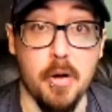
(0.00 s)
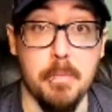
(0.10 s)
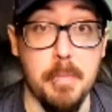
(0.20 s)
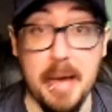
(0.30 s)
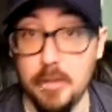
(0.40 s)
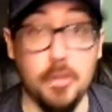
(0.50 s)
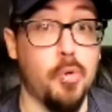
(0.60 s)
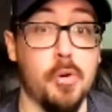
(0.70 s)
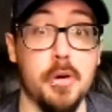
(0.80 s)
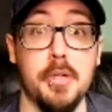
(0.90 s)
are
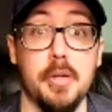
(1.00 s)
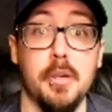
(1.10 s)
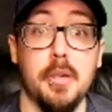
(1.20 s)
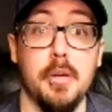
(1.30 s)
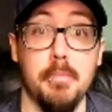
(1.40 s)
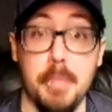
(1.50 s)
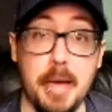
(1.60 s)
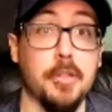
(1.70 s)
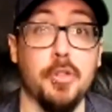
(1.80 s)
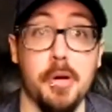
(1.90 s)
mandatory
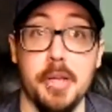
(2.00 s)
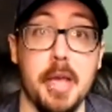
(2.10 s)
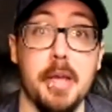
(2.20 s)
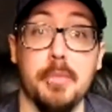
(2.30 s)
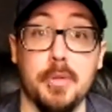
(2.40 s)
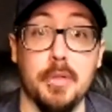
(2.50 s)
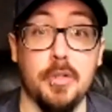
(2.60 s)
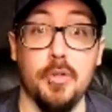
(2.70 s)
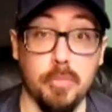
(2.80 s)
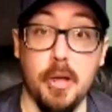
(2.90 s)
games
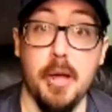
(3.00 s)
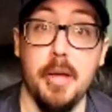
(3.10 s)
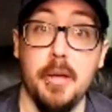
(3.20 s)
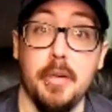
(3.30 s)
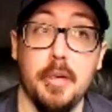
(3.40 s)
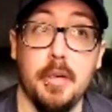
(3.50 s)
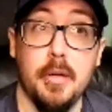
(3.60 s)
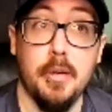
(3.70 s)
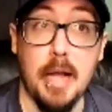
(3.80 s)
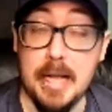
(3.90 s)
to play,
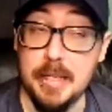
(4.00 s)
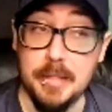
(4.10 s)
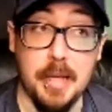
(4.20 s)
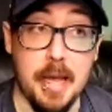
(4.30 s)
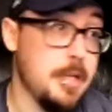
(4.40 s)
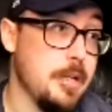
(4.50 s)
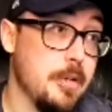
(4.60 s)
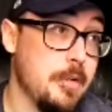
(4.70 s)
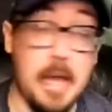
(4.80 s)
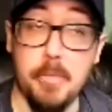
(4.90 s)
as
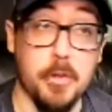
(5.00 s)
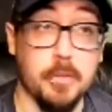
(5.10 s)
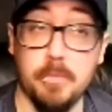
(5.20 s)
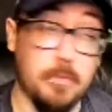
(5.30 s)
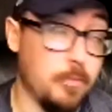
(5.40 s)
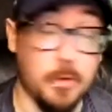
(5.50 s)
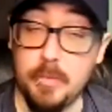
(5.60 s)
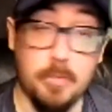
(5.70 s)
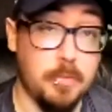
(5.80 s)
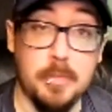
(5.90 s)
any gamer would
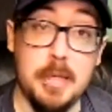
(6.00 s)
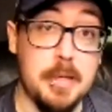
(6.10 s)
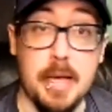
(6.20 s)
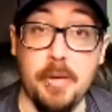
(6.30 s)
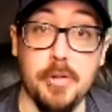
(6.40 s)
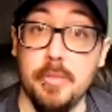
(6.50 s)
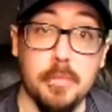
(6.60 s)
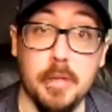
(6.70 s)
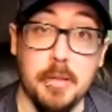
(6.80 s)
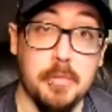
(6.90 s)
tell you.
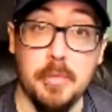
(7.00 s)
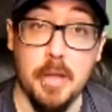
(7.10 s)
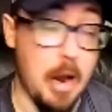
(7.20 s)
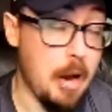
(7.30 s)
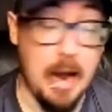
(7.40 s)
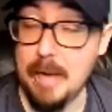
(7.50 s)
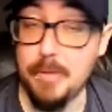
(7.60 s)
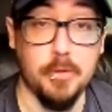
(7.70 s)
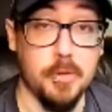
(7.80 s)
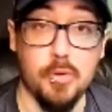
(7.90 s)
Like
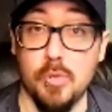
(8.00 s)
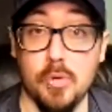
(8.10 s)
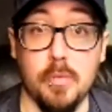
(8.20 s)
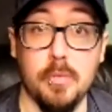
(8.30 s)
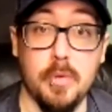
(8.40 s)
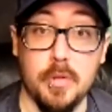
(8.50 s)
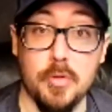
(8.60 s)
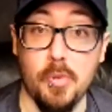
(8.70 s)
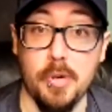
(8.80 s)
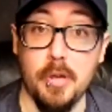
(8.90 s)
absolutely cool
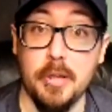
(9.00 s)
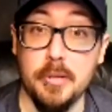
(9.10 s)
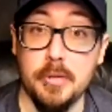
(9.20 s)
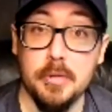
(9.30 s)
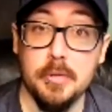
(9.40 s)
storyline.